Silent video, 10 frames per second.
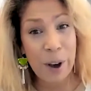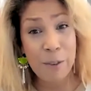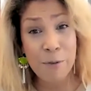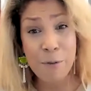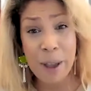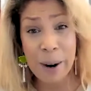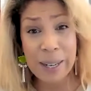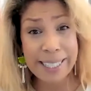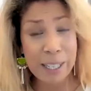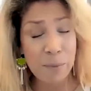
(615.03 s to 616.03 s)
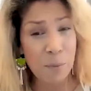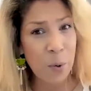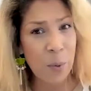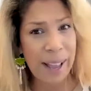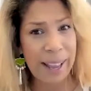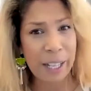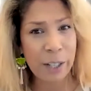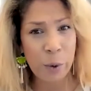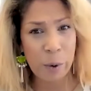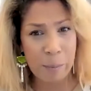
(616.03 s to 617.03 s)
a very simple way
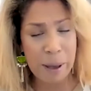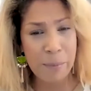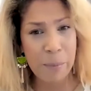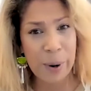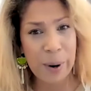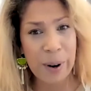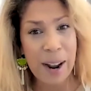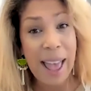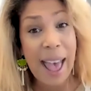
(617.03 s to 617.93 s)
to remember